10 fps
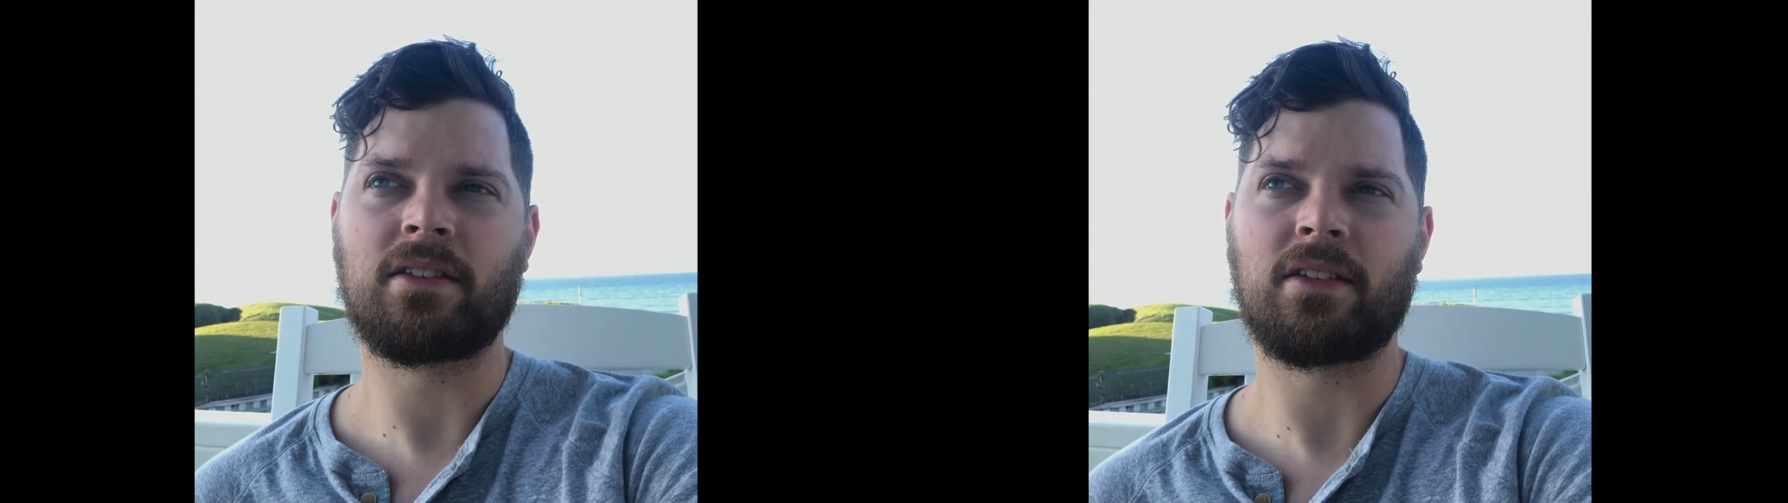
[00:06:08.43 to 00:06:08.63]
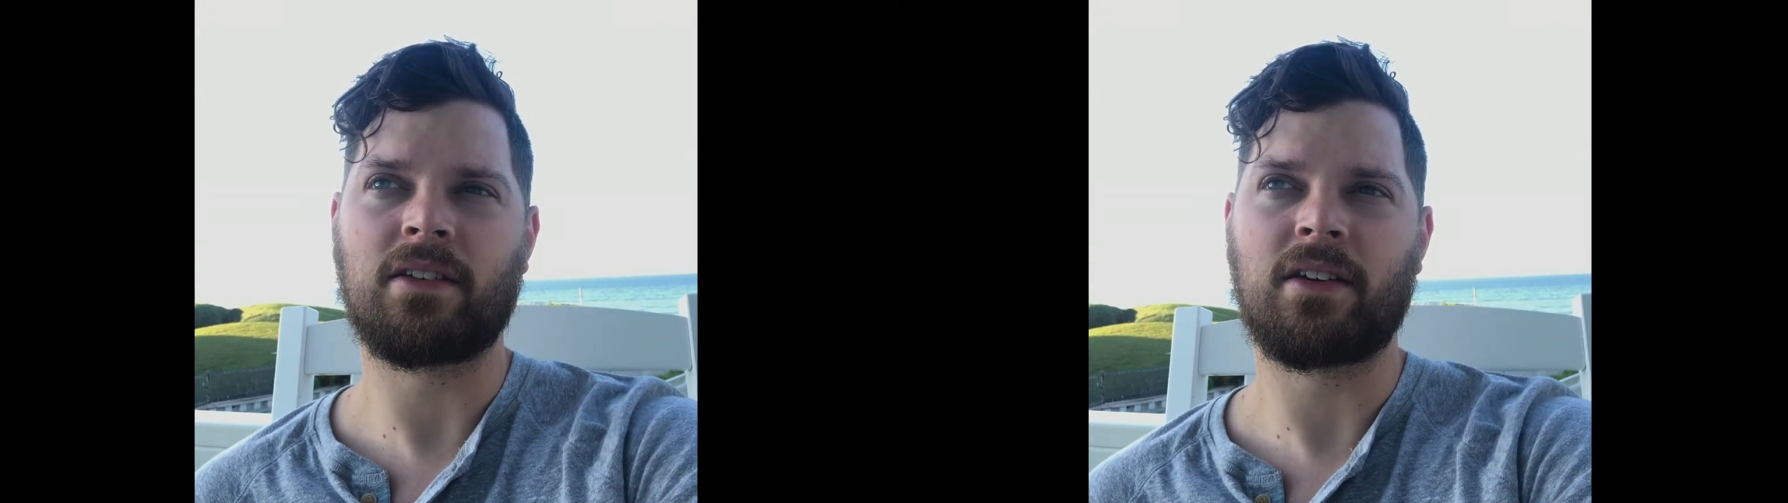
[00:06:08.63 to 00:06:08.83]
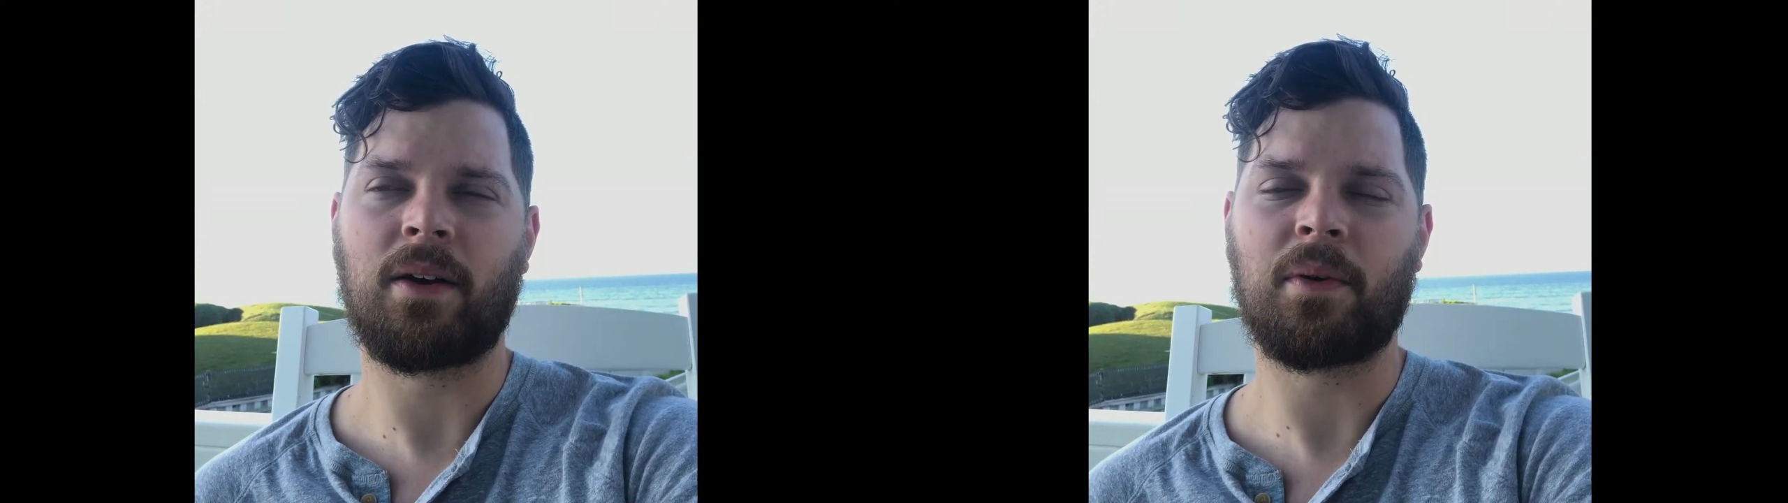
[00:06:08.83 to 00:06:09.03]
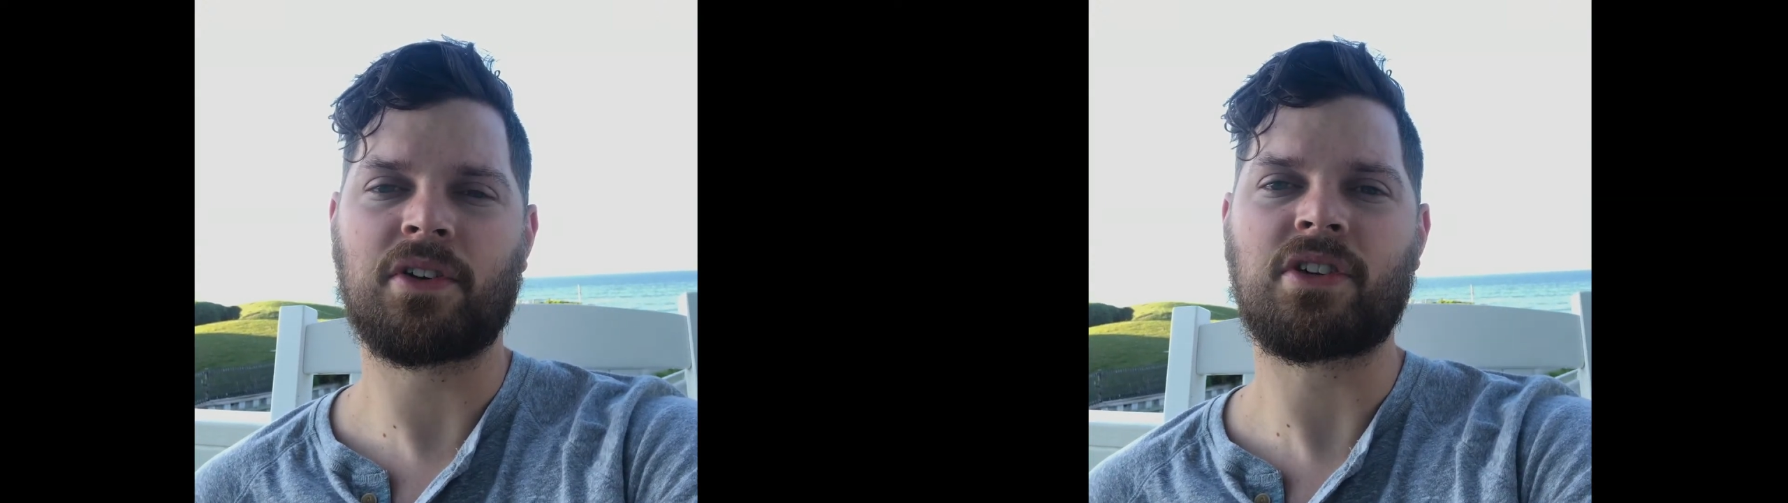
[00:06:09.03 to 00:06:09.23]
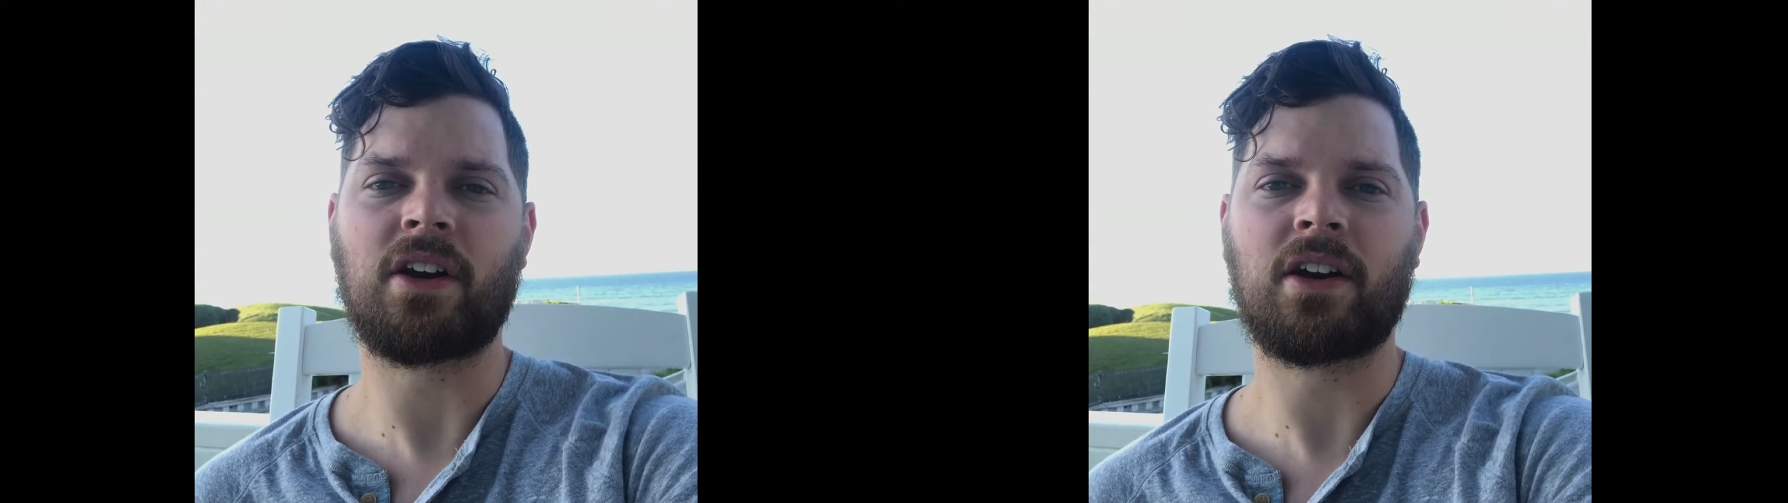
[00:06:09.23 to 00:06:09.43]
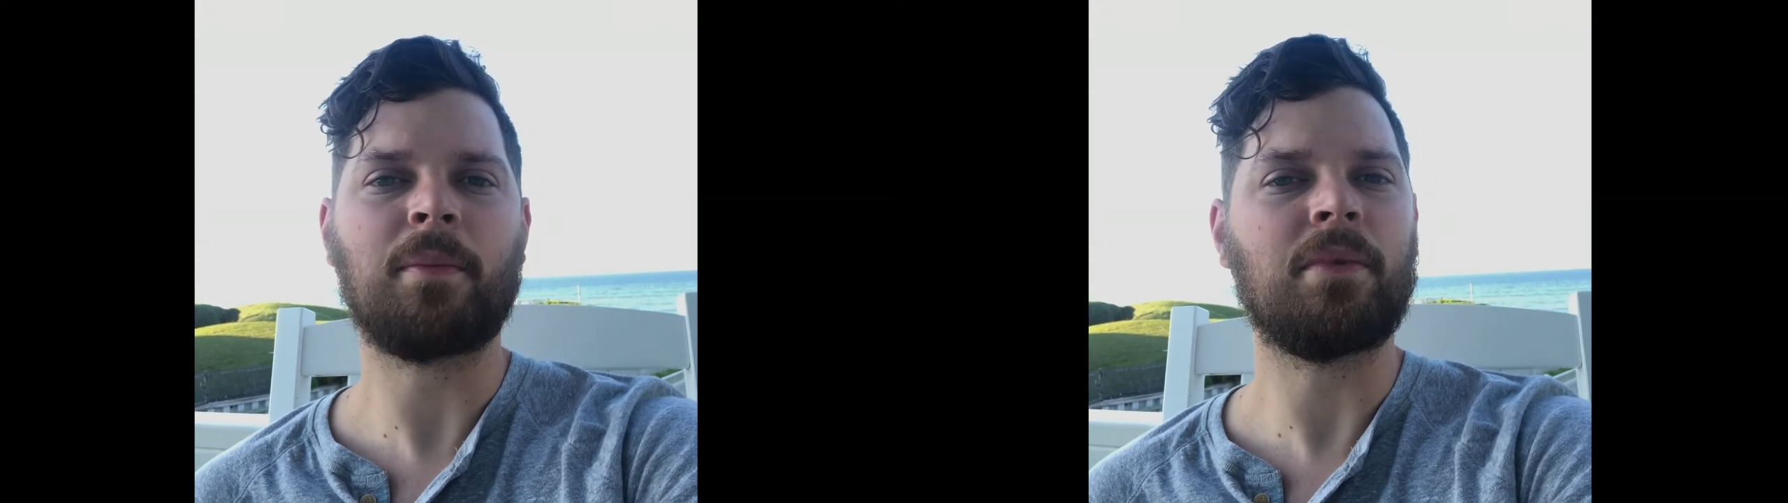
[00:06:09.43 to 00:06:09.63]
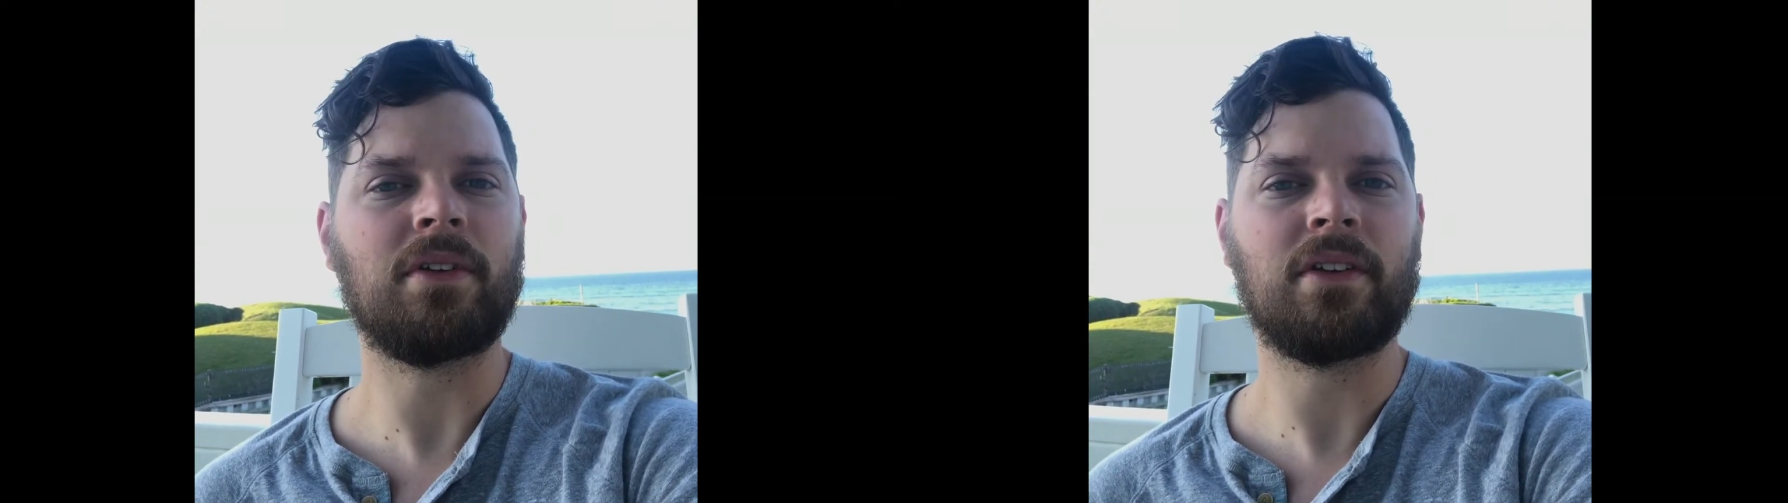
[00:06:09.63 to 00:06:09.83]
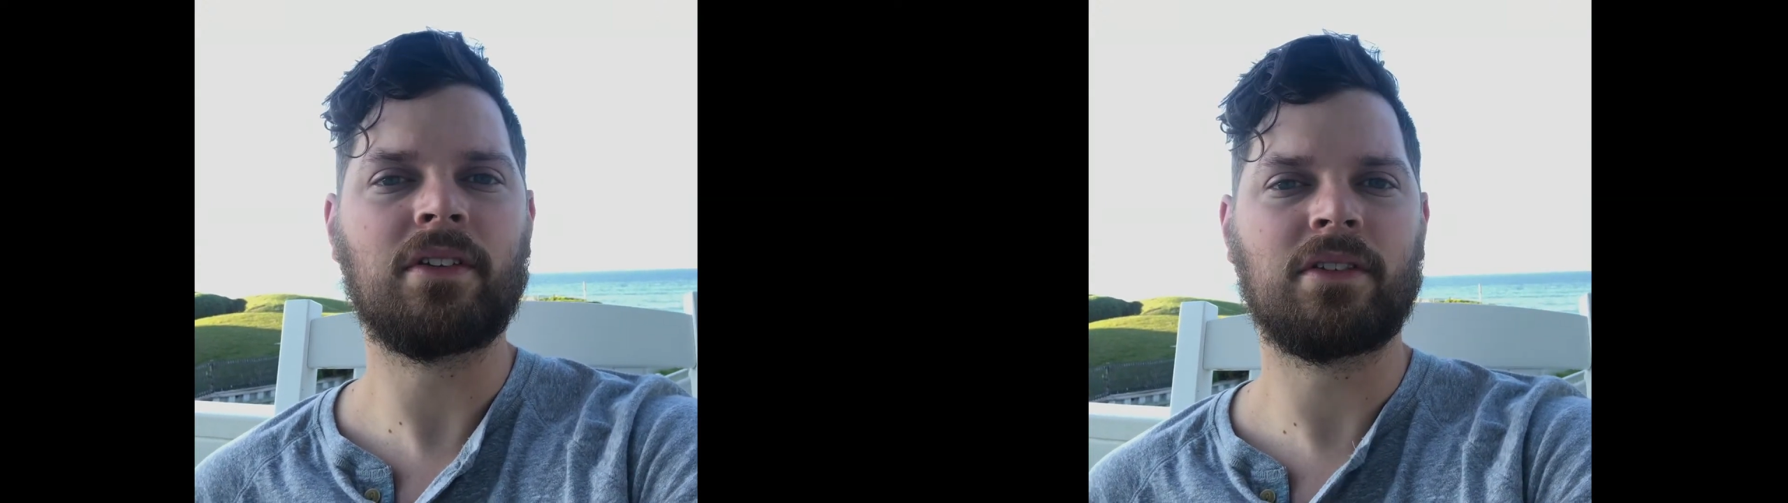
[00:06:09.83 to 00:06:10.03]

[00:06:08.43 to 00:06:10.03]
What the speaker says: I want to share a couple